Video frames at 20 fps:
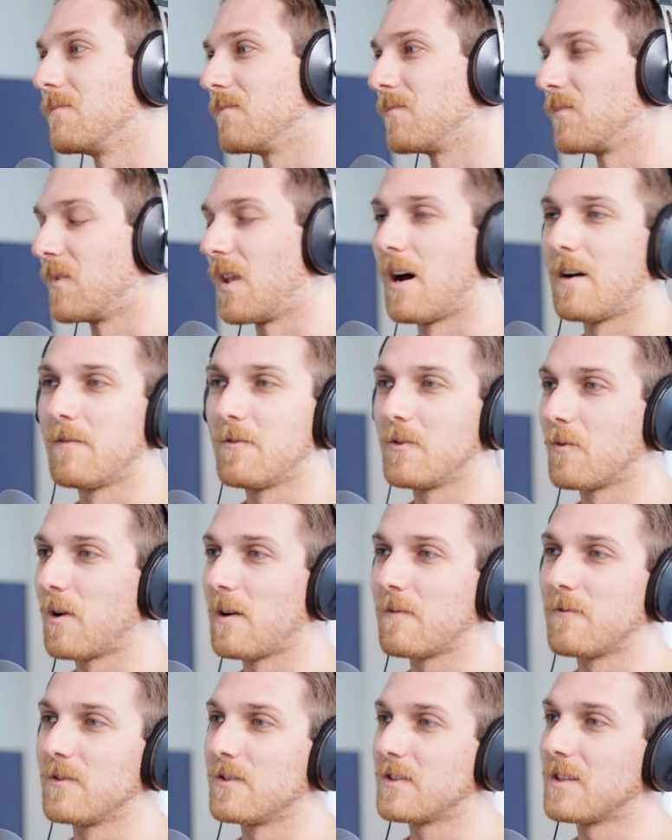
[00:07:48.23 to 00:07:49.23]
novel
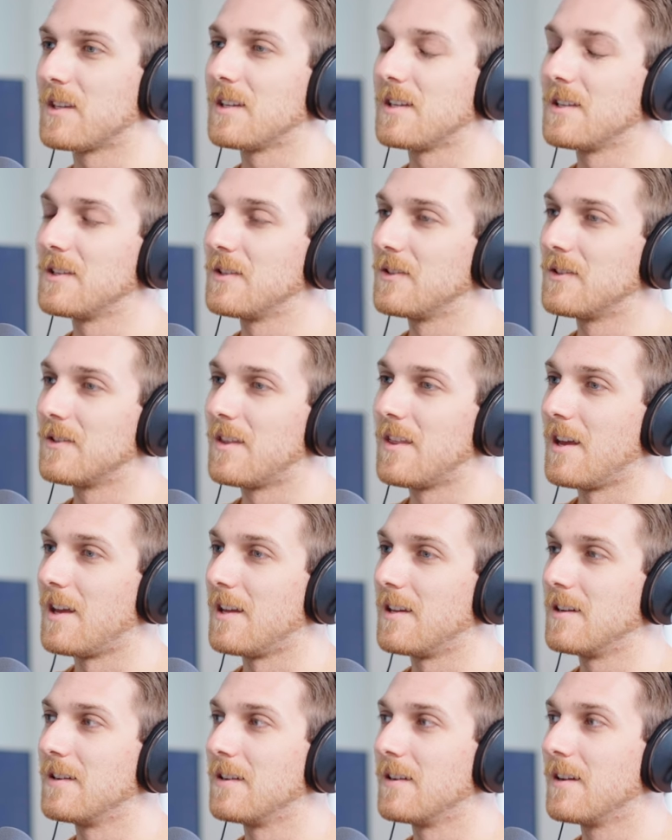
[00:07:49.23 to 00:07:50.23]
references,
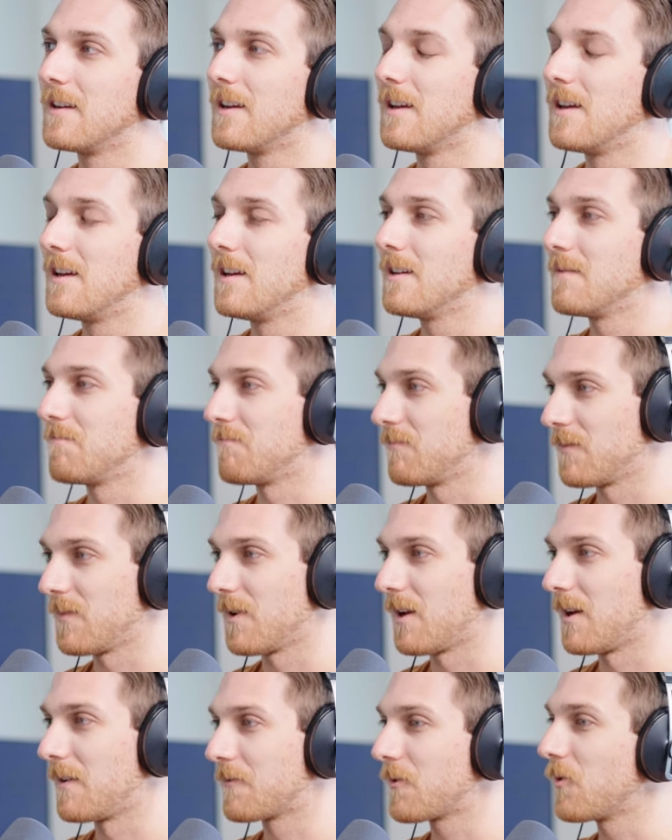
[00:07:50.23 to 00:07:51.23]
then
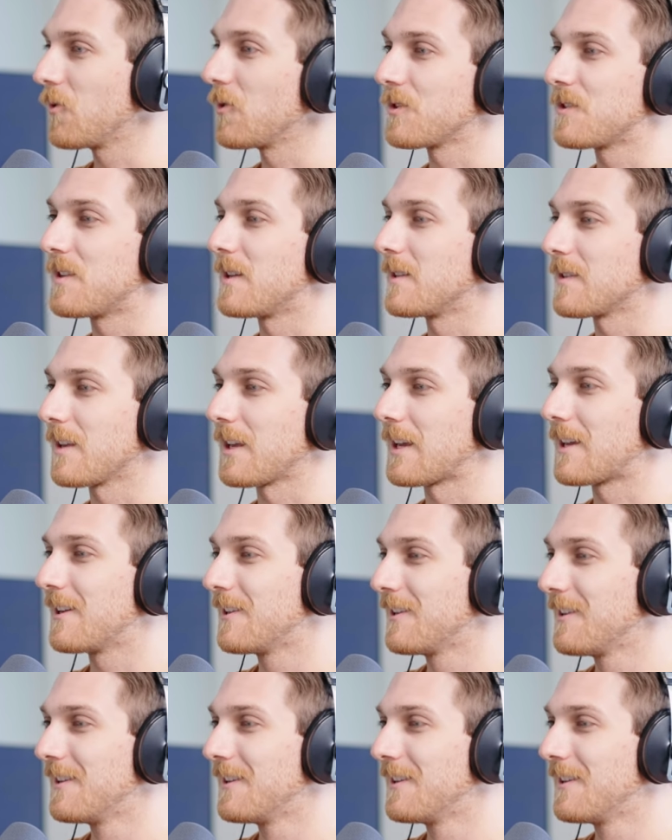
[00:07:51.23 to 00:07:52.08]
of course that's like